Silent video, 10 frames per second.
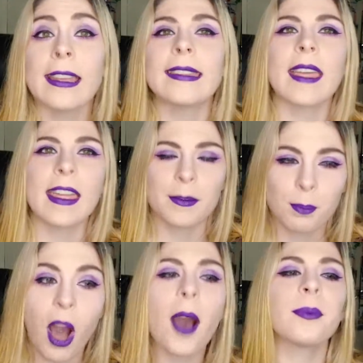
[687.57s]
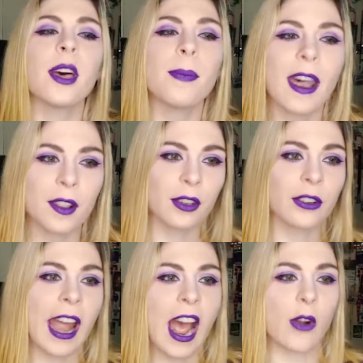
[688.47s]
Satan popped up out of the
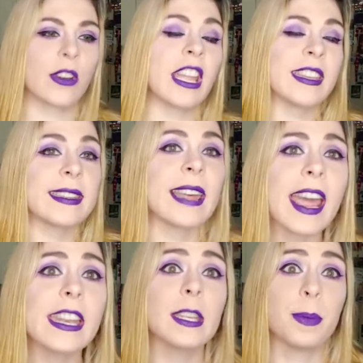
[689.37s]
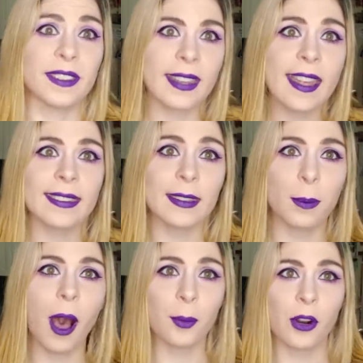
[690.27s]
ground, decided to possess this
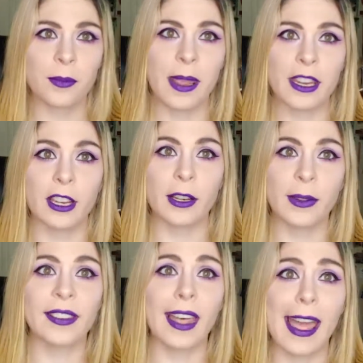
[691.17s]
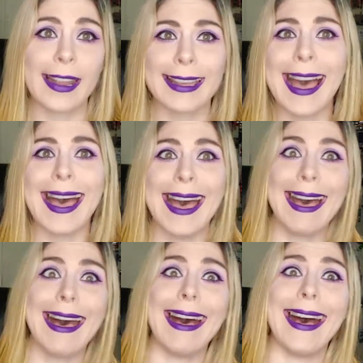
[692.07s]
popcorn maker, and was like, ha ha
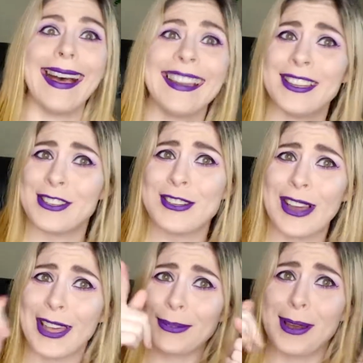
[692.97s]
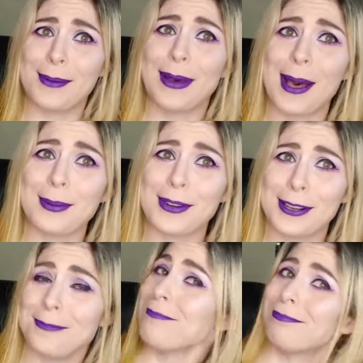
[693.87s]
ha, you guys want
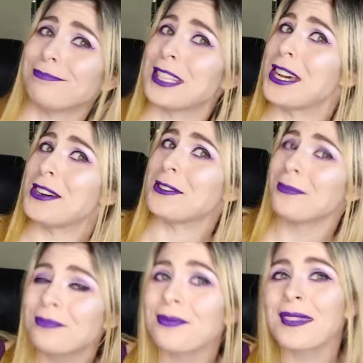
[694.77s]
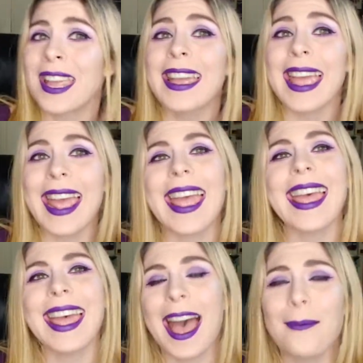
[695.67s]
popcorn? No.
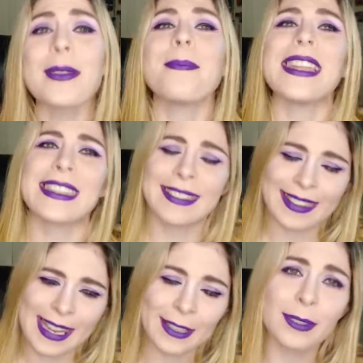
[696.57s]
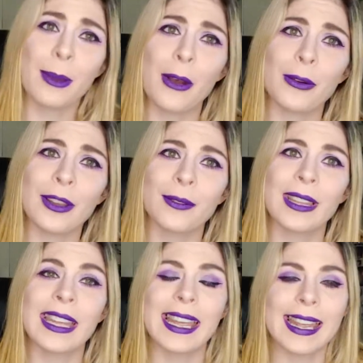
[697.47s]
I'm gonna make this thing smoke.
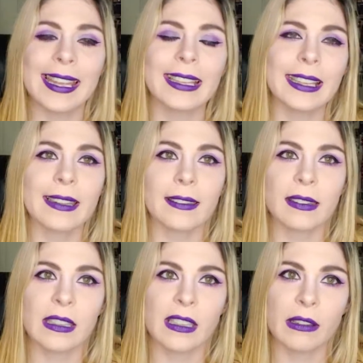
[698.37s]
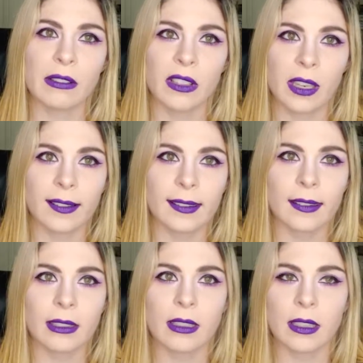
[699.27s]
Because,
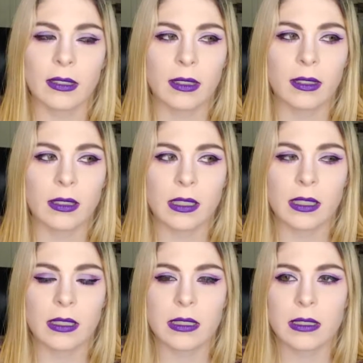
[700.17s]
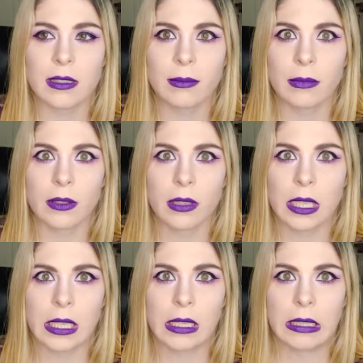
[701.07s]
next it started
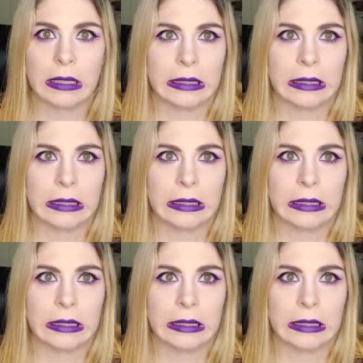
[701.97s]
smoking.